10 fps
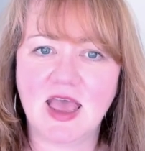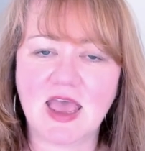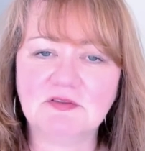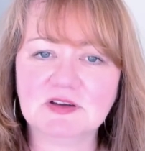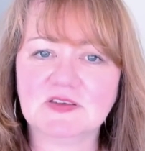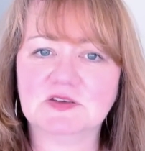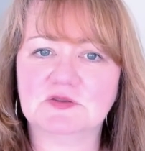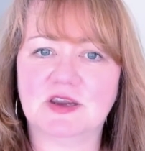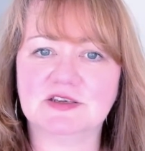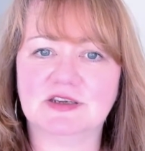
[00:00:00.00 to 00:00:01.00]
Every
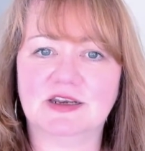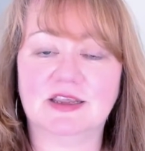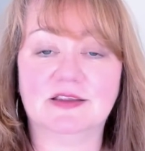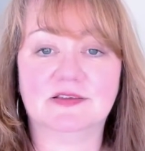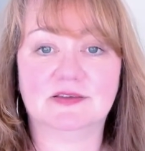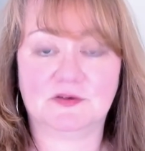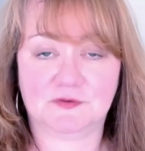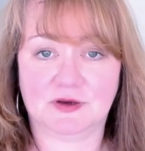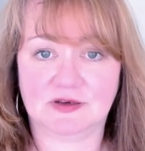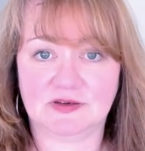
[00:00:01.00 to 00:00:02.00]
situation is
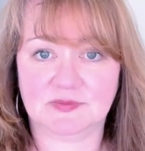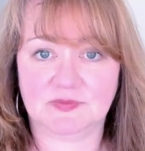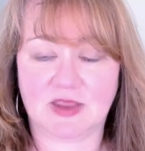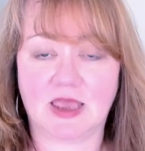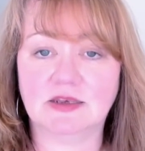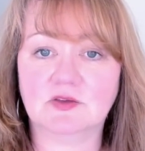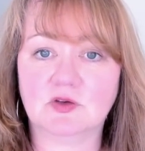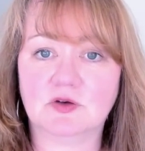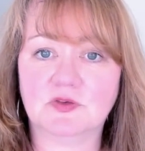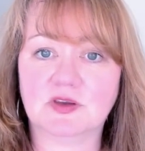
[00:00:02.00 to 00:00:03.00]
different and
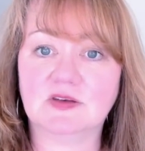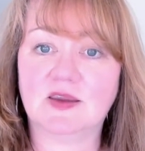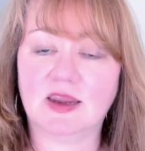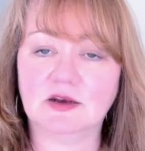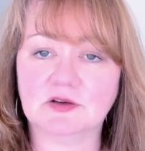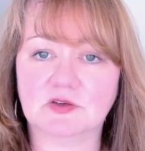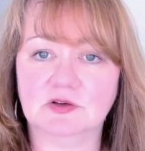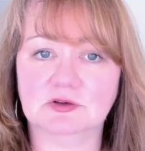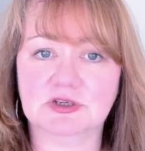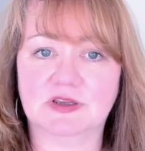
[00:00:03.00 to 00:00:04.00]
deserves a tailored
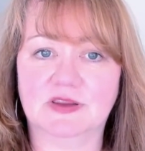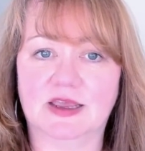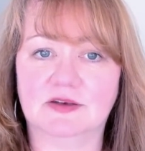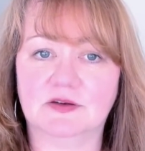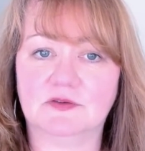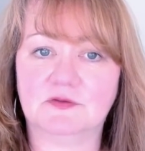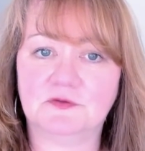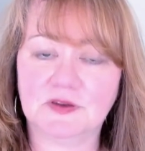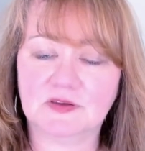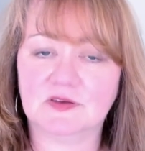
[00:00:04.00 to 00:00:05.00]
solution that
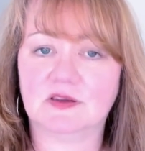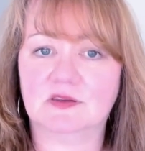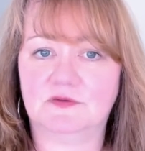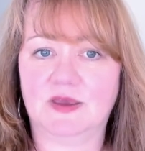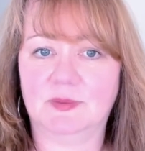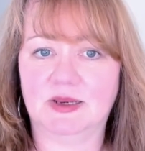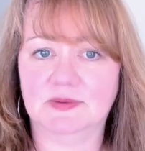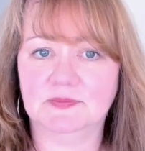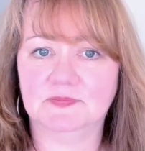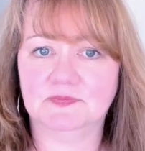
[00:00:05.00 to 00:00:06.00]
fits the
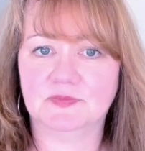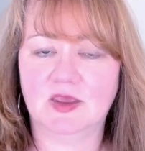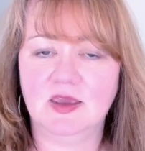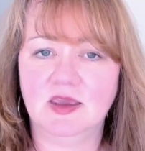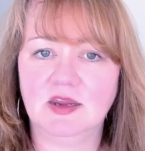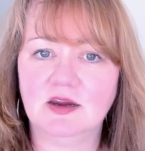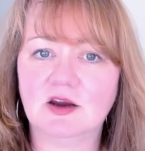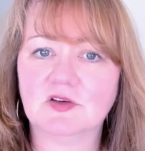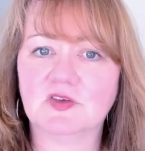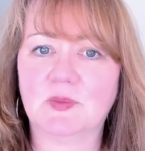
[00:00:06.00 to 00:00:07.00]
family. Here
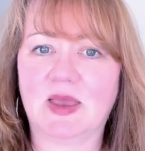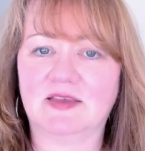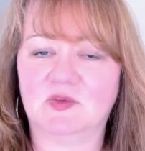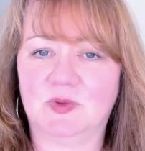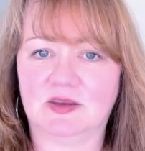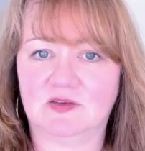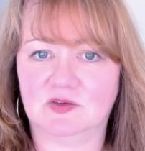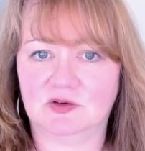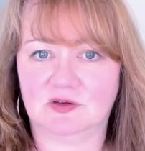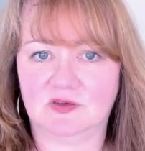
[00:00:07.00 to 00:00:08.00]
are some aspects
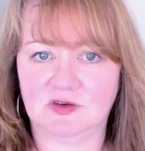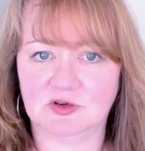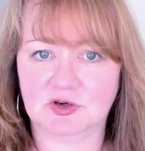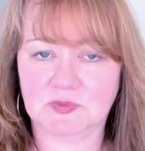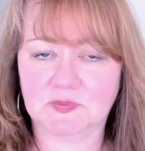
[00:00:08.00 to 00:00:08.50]
to consider.